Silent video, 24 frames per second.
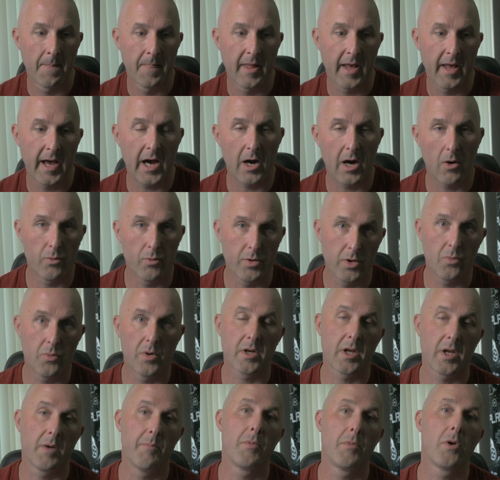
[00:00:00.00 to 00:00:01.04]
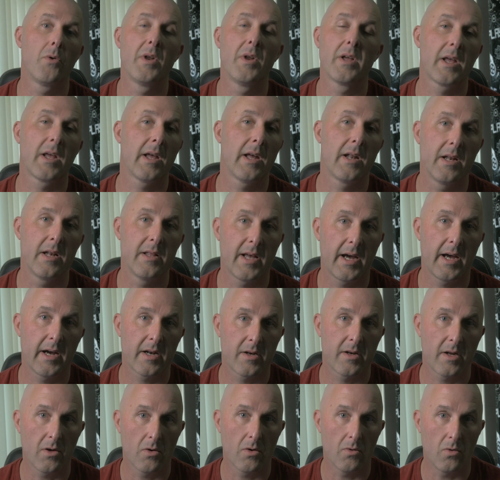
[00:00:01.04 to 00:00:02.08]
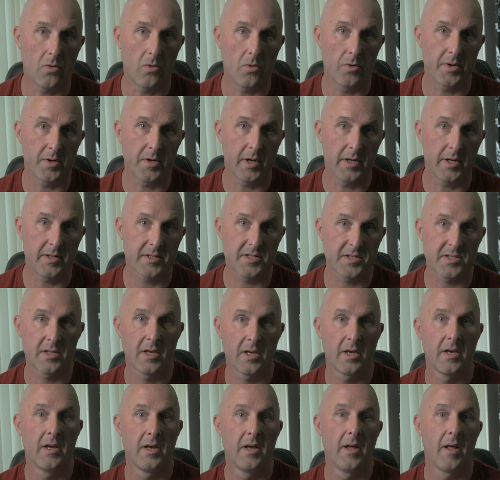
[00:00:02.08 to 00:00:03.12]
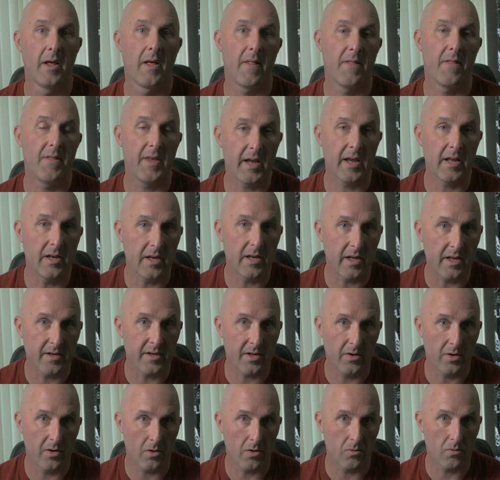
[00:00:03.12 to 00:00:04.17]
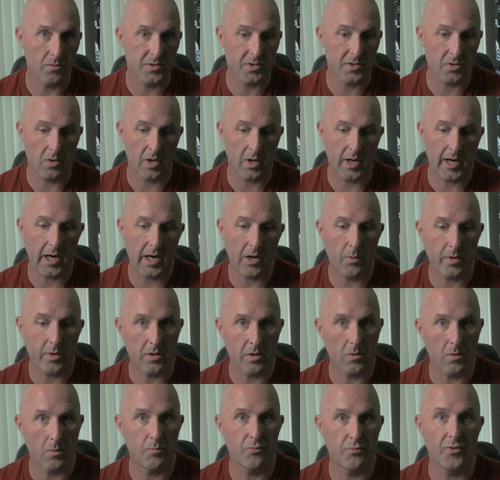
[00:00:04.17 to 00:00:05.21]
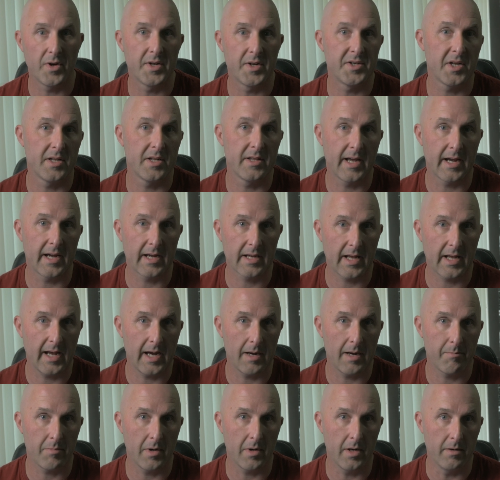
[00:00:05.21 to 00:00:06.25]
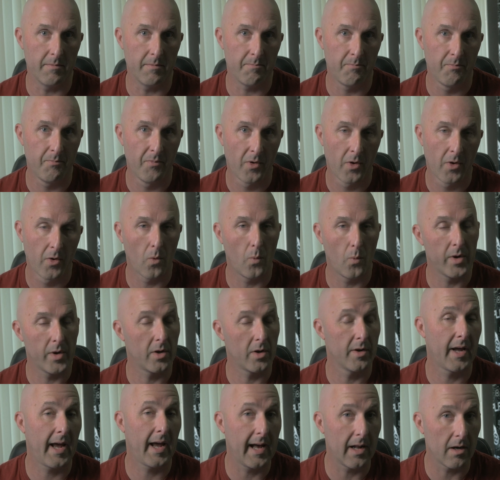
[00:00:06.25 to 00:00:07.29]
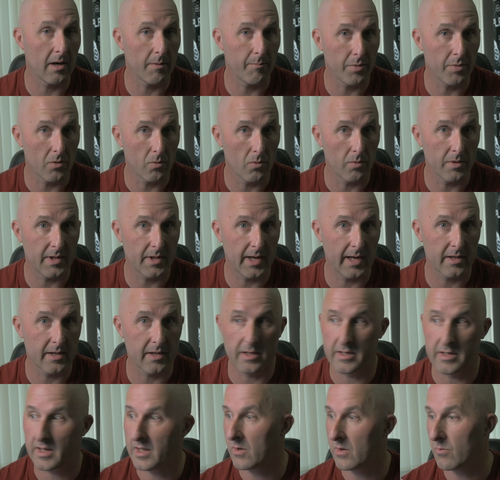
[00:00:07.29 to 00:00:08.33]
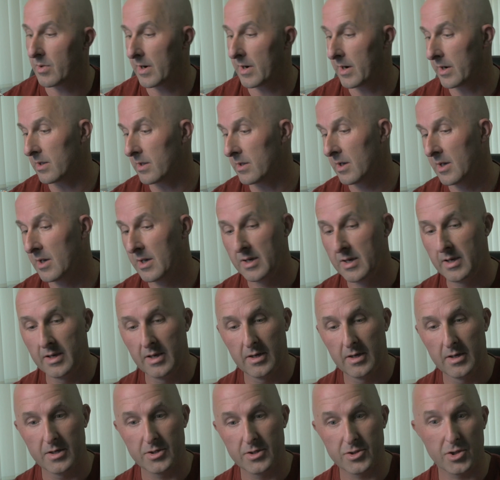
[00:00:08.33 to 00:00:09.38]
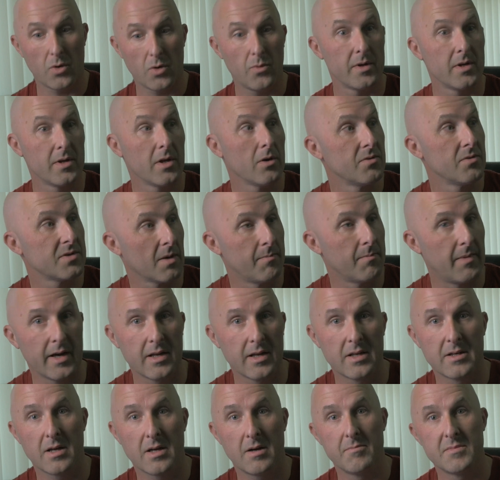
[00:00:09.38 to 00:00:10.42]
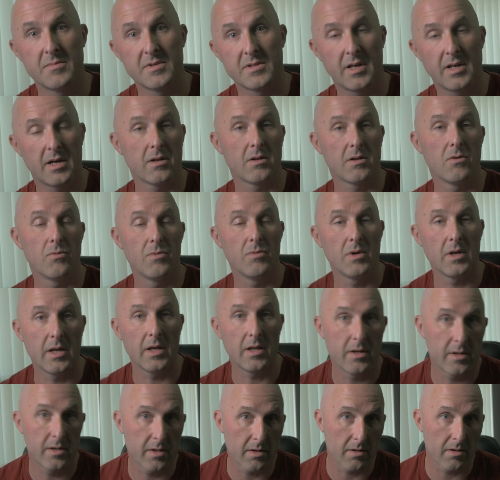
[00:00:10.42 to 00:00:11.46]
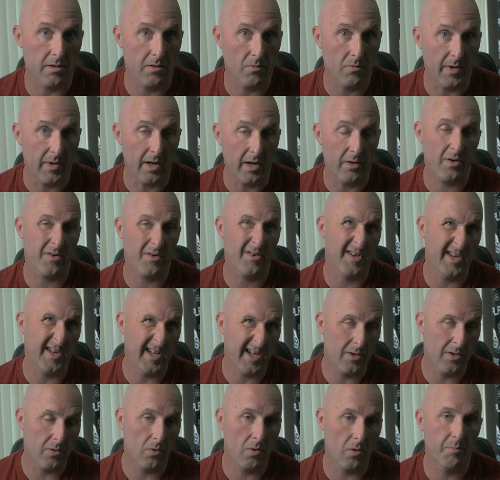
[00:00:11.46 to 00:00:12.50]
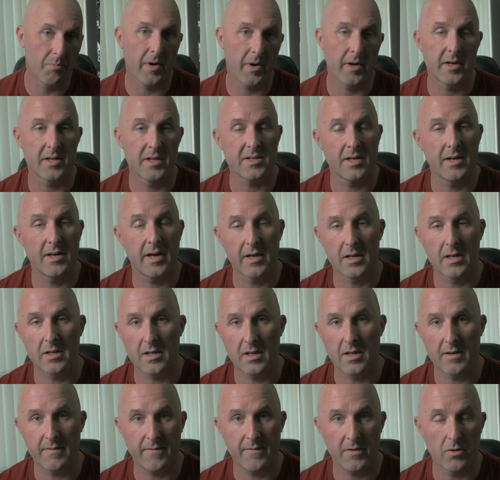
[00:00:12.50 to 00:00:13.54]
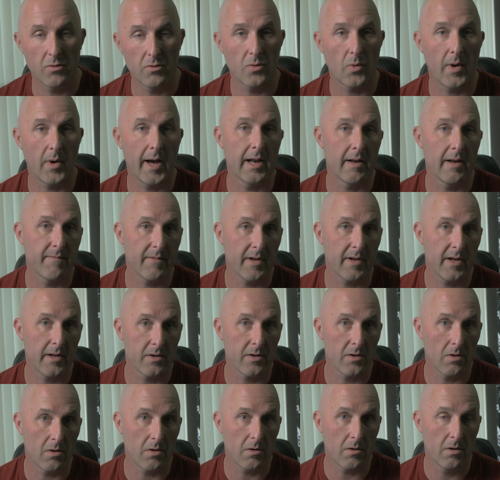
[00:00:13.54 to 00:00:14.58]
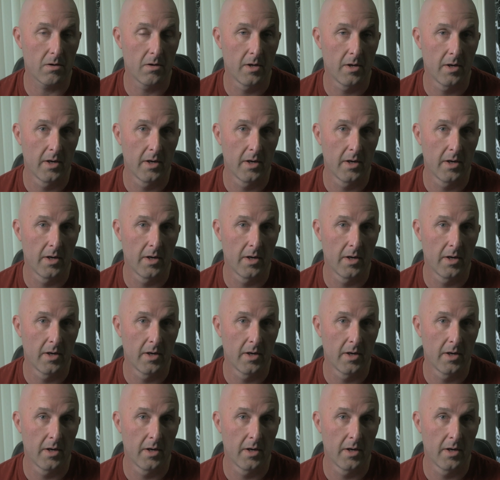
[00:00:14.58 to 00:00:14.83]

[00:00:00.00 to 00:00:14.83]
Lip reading: how you are communicating that to your audience, they need to know. So how are you bridging that gap? And we're going to help you with that today by showing you some items that you need to, well, not need to, but it's an idea for you to elevate your